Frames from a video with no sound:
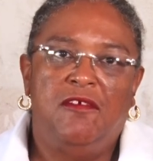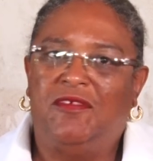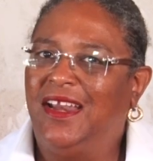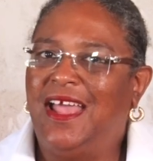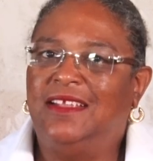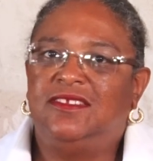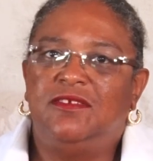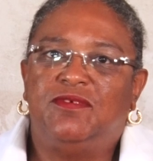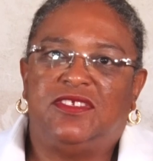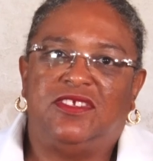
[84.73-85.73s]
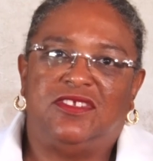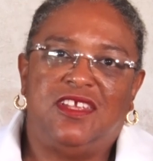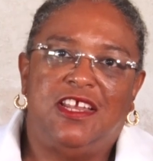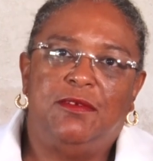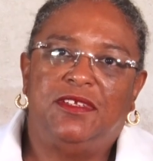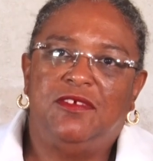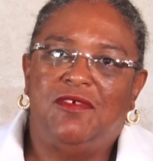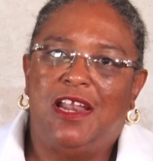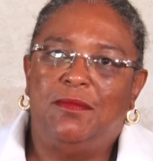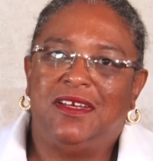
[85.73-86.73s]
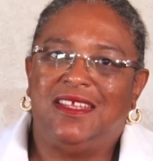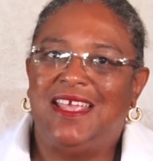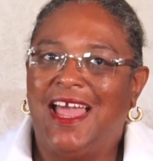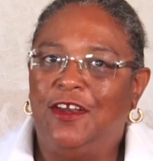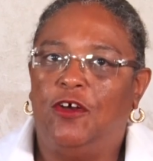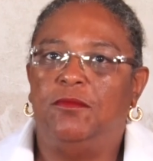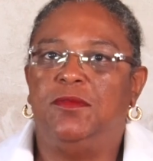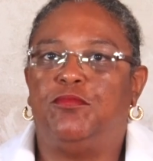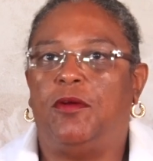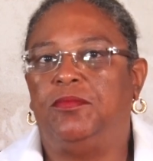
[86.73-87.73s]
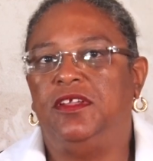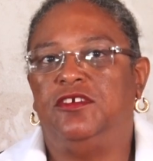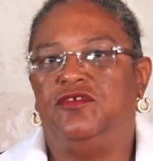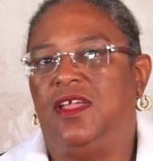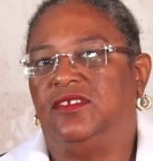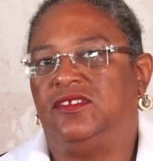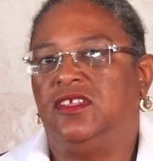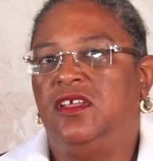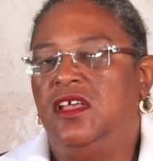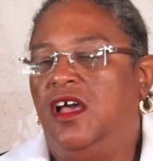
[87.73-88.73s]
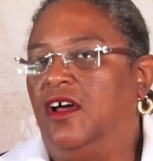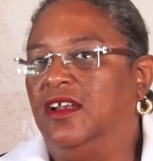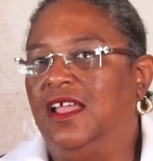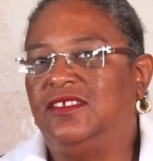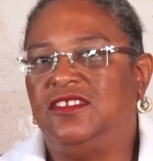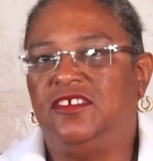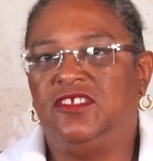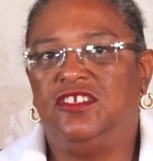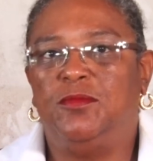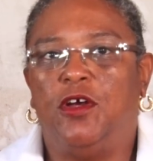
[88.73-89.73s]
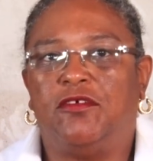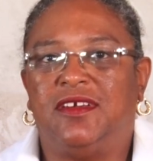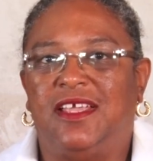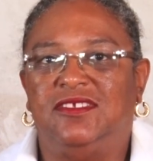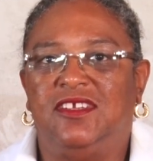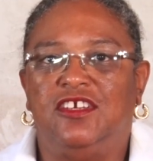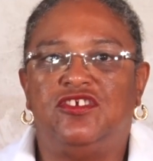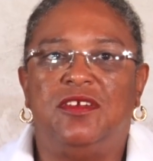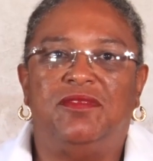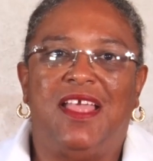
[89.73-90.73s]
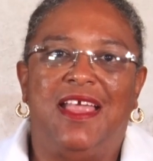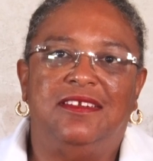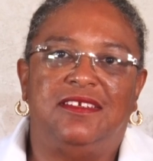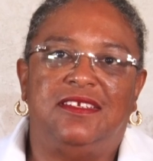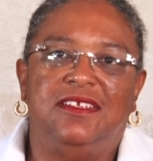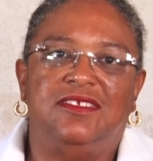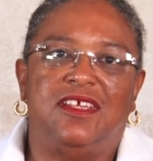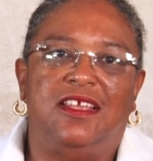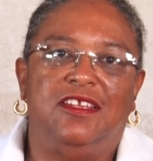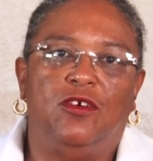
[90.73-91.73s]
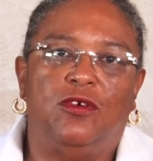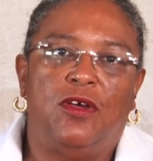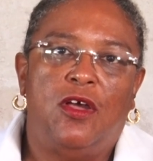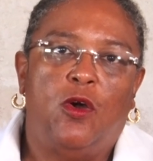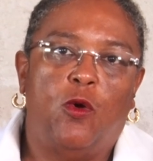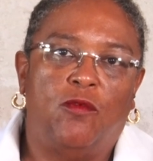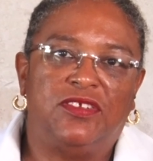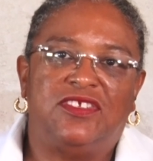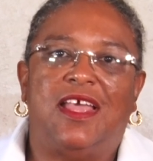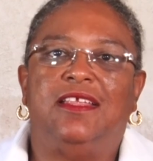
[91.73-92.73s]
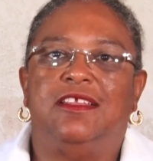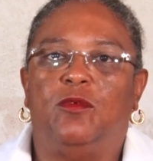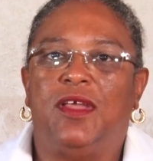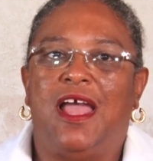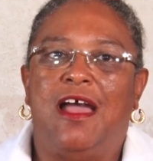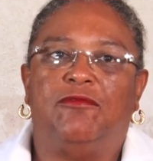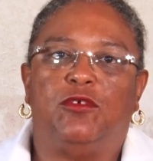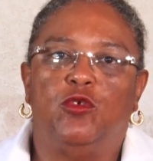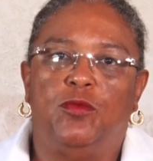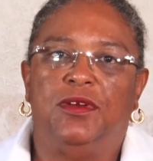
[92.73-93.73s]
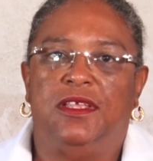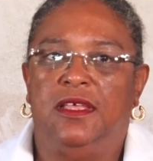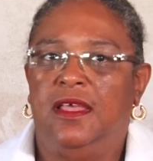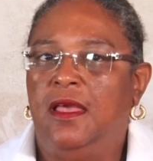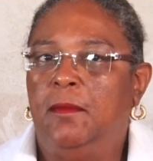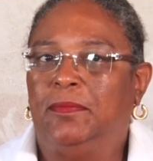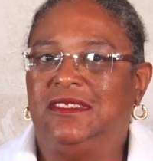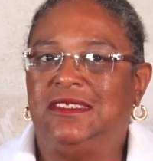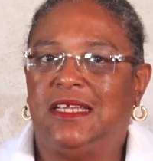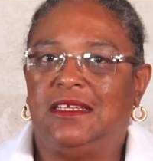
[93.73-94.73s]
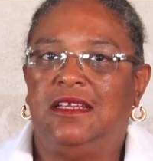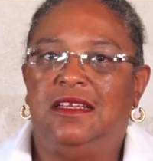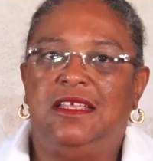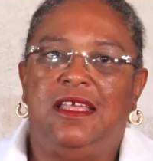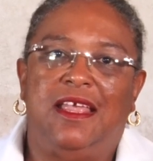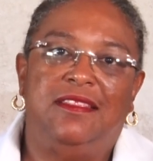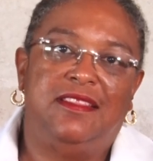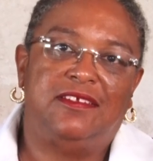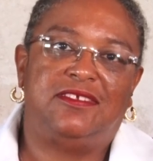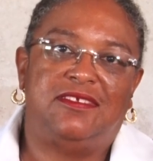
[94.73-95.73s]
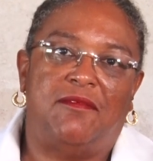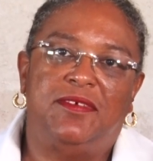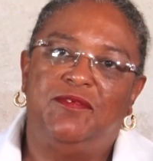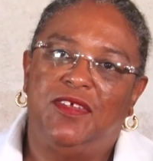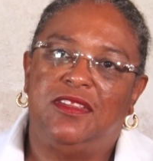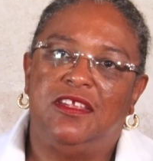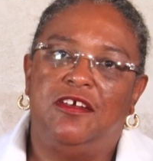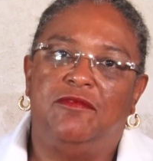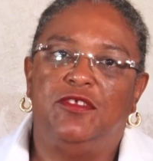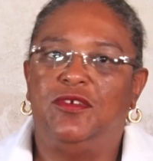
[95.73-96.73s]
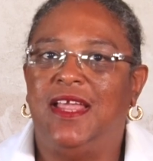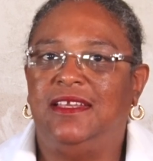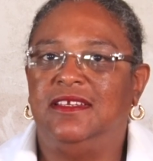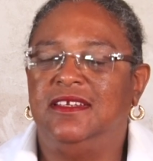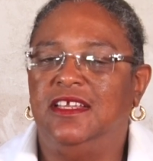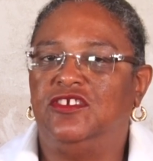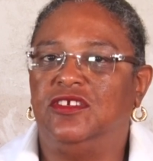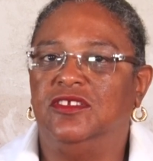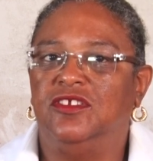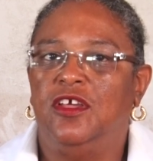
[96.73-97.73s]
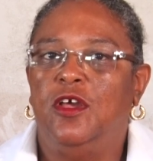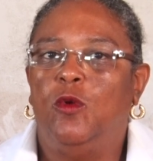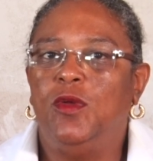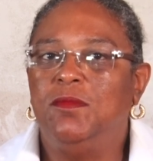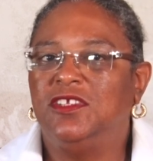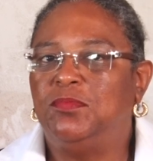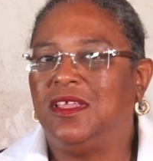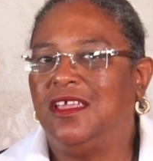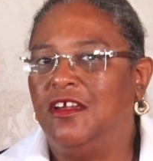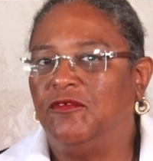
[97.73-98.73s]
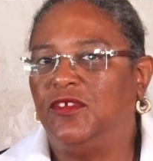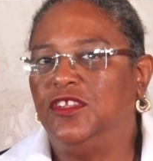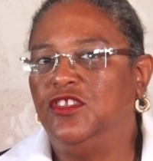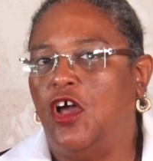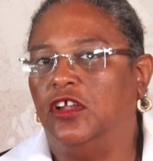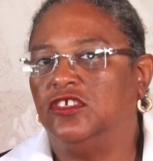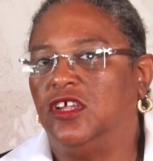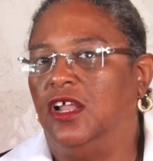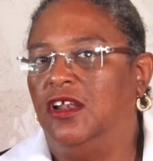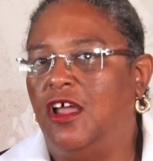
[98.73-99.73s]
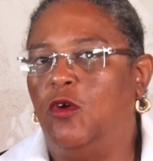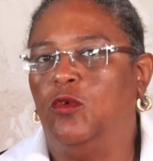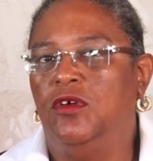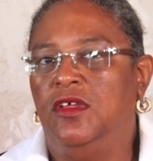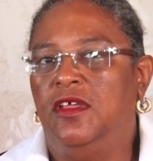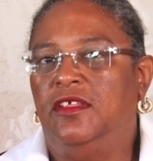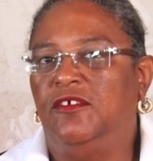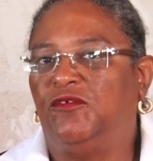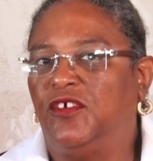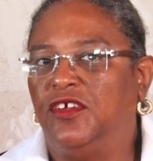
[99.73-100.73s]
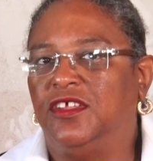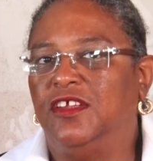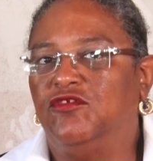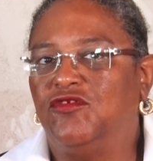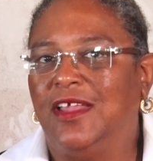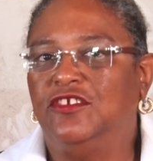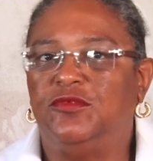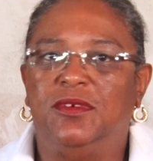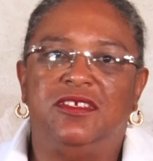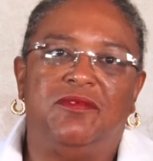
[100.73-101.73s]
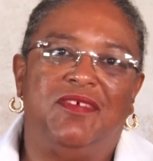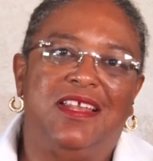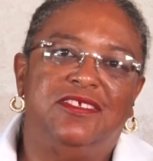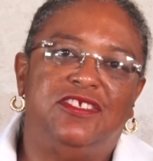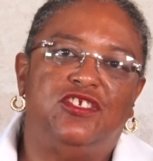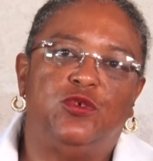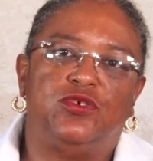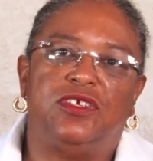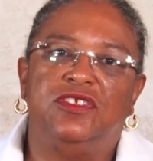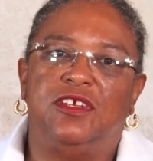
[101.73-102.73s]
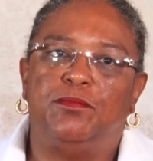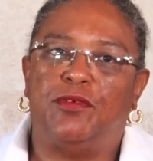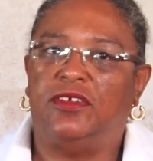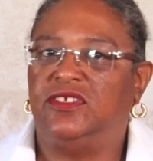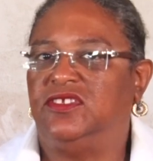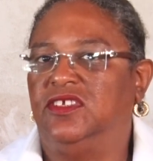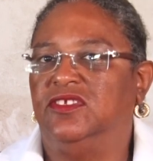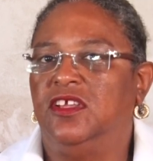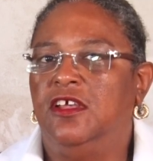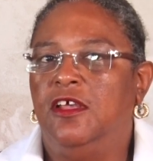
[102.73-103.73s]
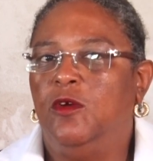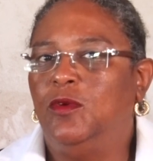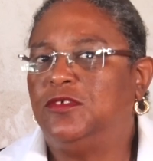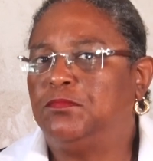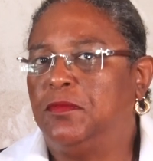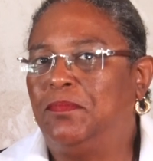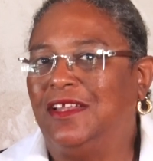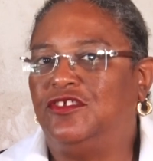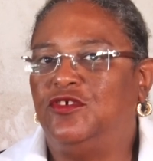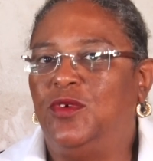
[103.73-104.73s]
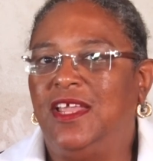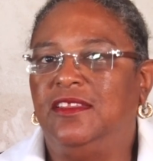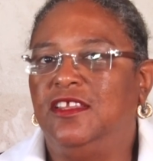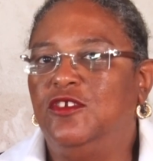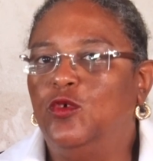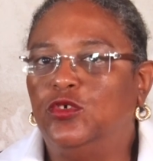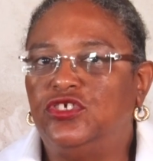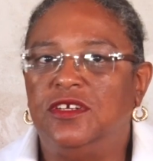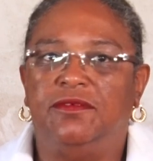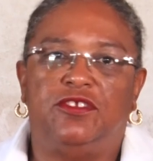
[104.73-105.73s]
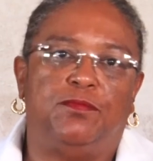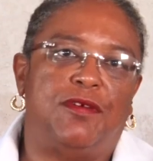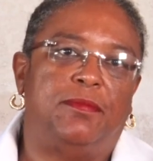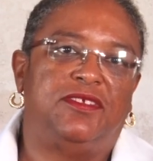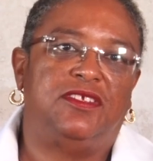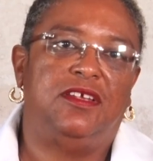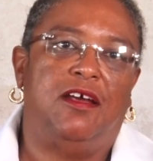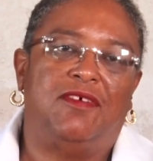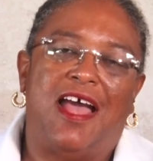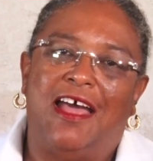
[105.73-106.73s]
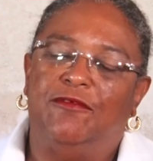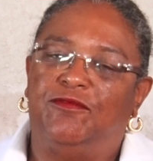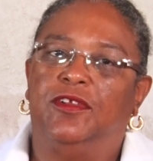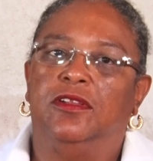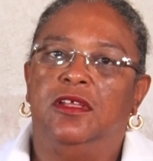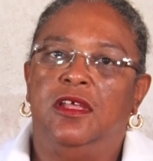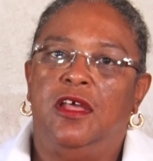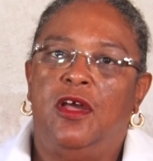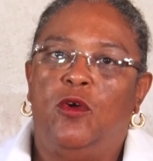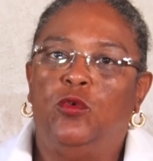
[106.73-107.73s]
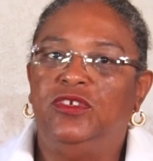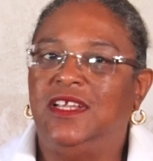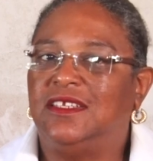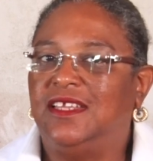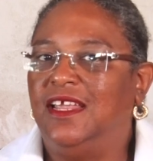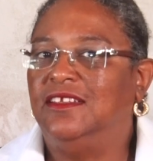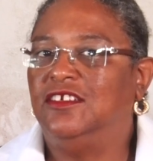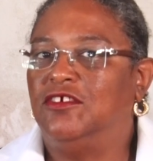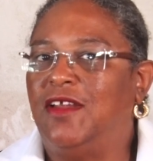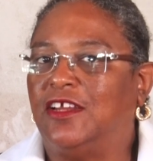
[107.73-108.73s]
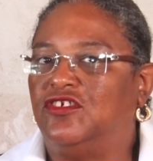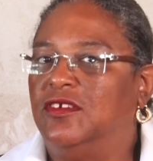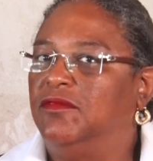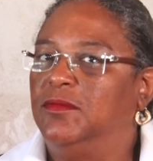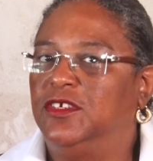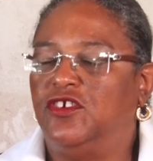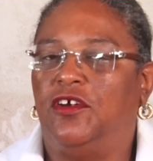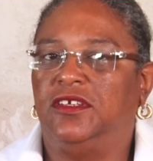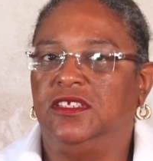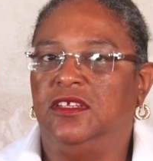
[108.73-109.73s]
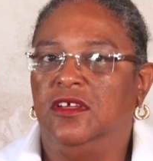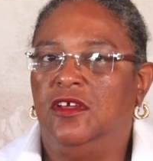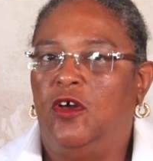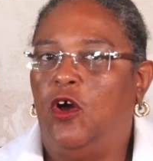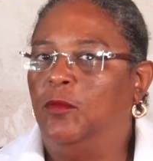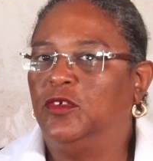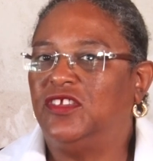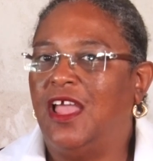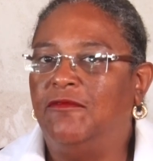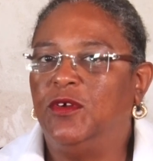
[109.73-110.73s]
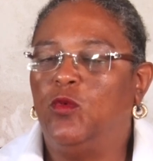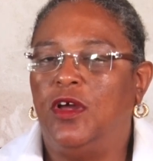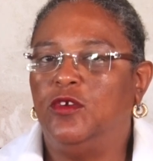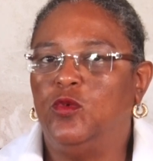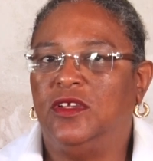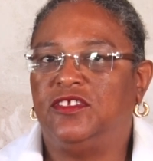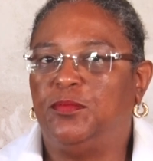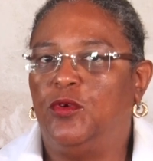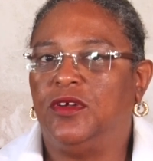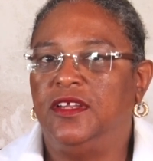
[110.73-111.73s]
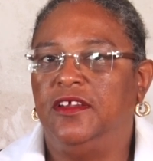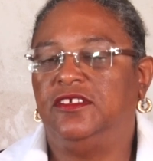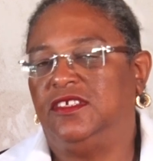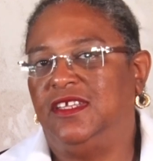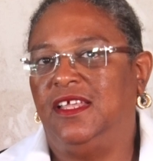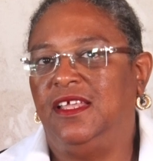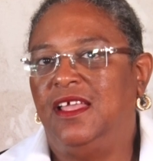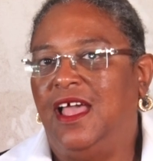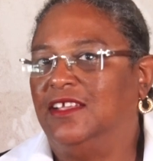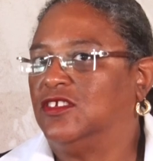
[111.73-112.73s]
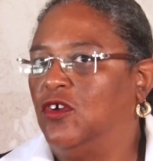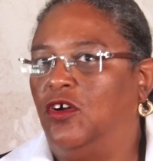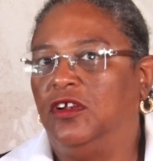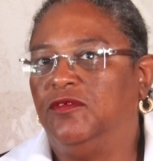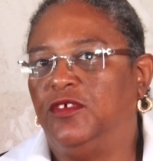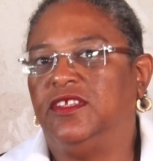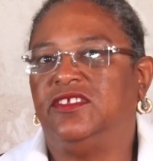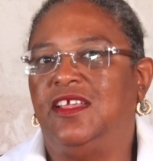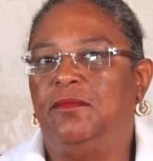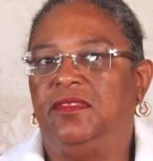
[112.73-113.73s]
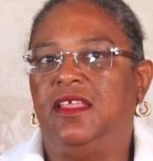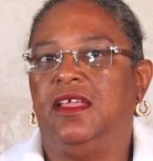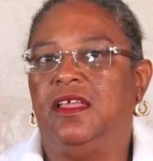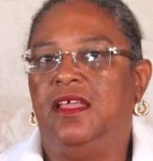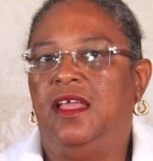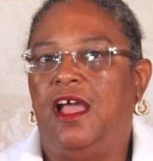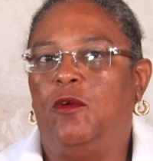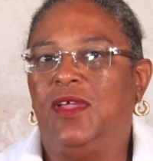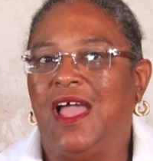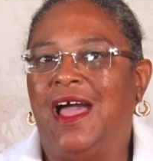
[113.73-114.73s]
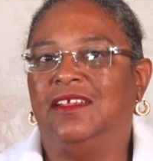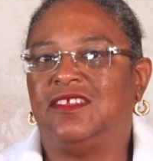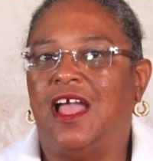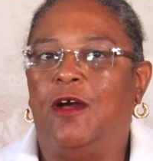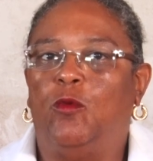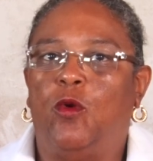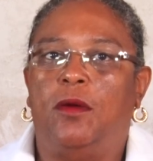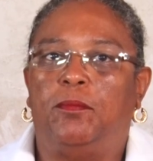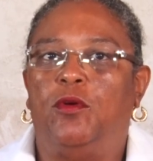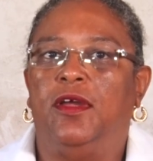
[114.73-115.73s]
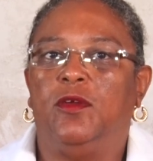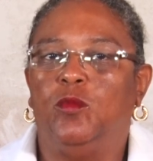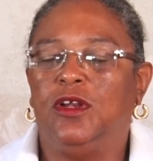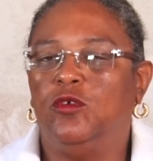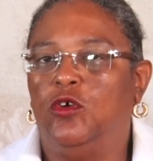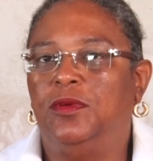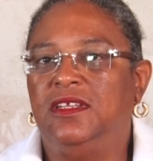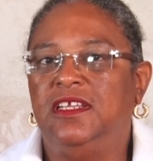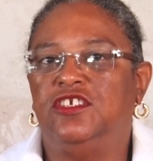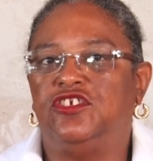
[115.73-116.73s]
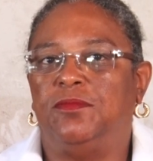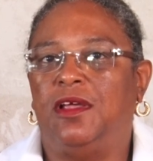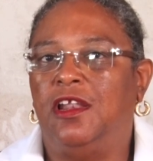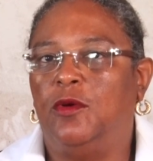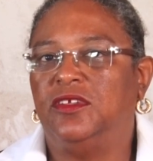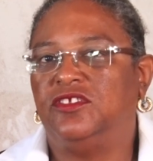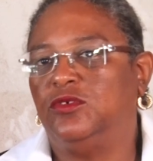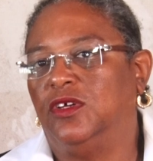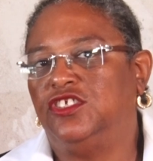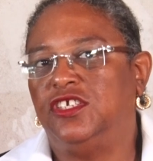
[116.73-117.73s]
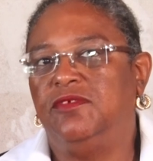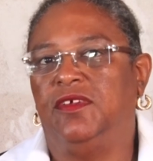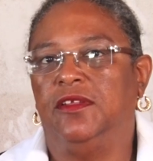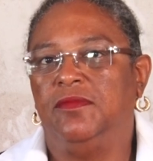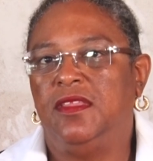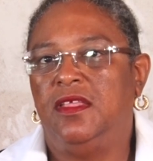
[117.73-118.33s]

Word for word: Financing for sustainable development cannot be properly addressed unless there's a democratization of the entities and the oversight that we have globally. Particularly in this seventy-fifth year of the United Nations, we must be careful not to allow the further entrenchment of institutions and processes which perpetuate the notion of supremacy of a handful who dictate the direction of the majority. Almost everyone who has spoken here today has called for the same thing, and we ask, at what point will global leadership allow us to achieve it?